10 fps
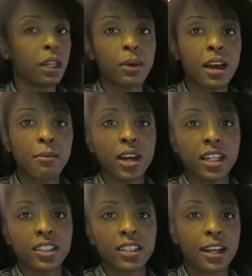anyway, I'm
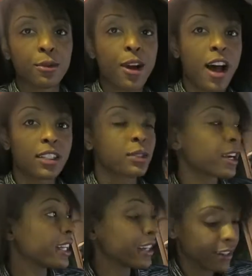running inside Ross
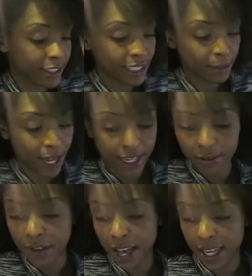right here to see what I
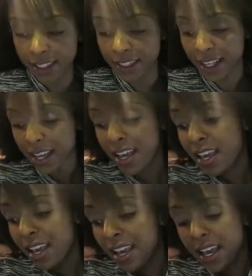can find.
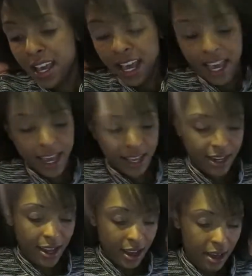
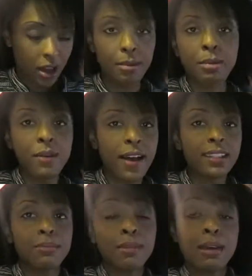And uh, maybe I'll
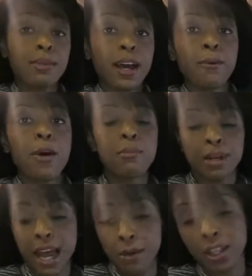find something, maybe I won't,
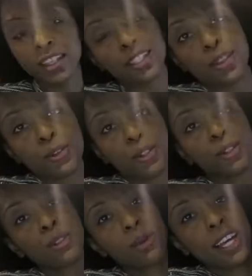but I wanna list those
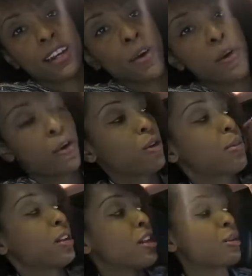shoes when I get
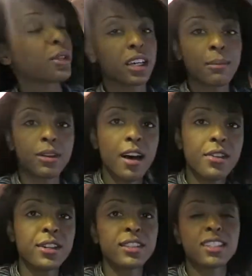home along with a couple
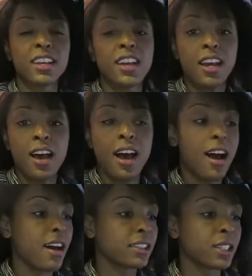others.
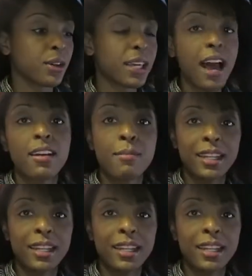Uh, so yeah, I'm